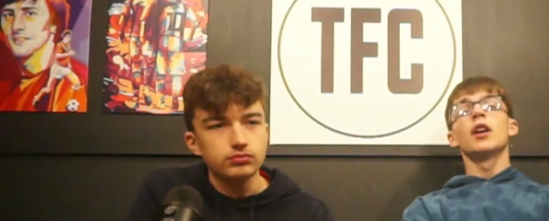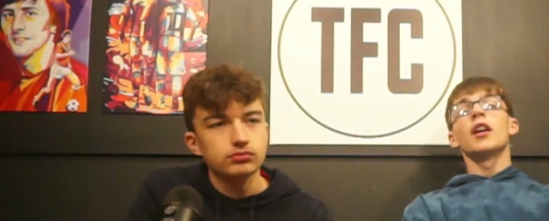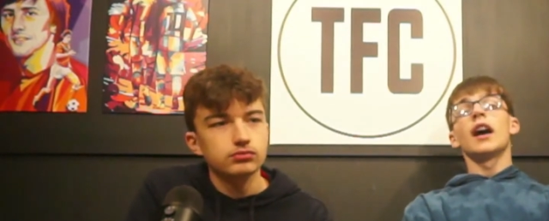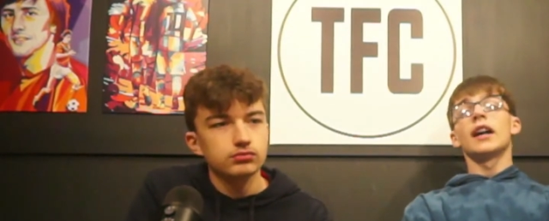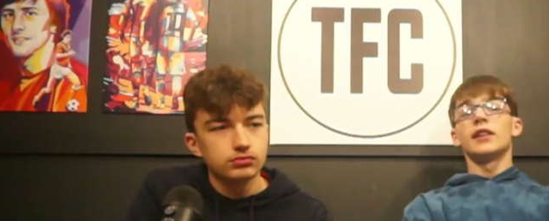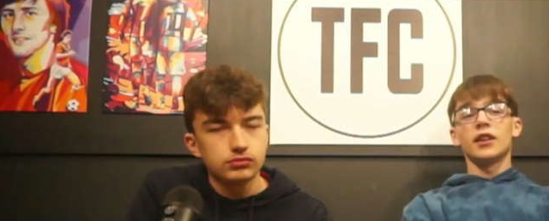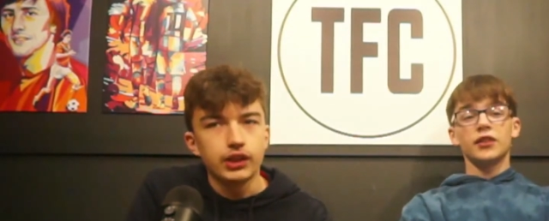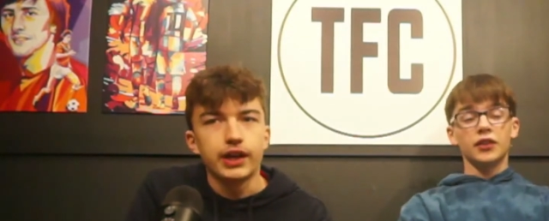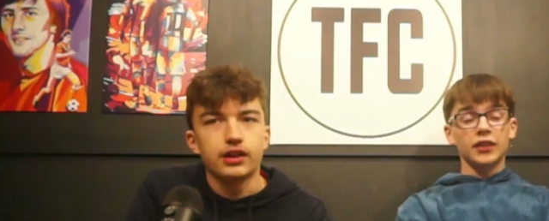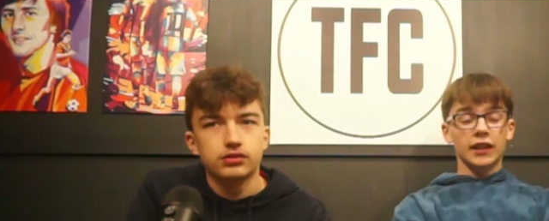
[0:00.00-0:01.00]
Speaker 1: and as yeah. you
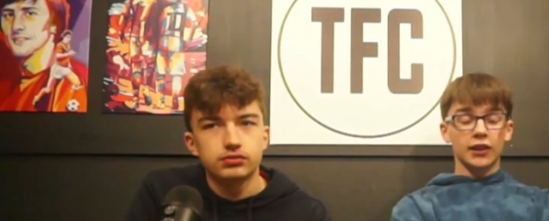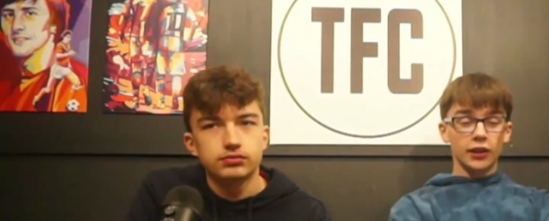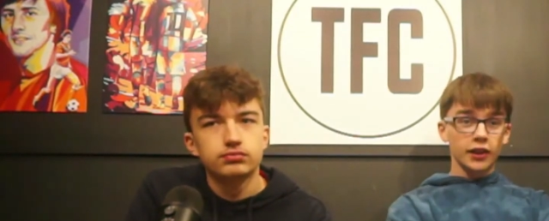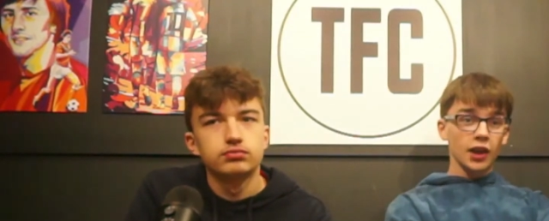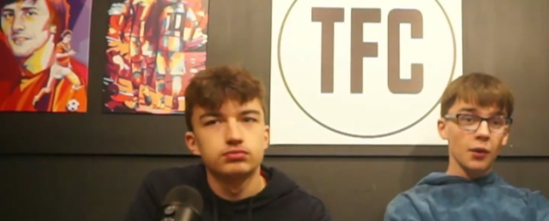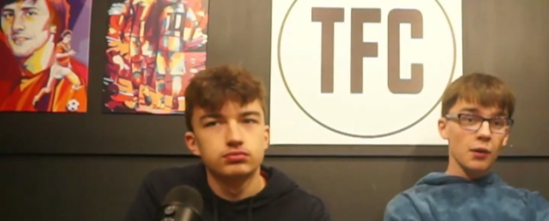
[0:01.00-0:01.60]
say, looking at the World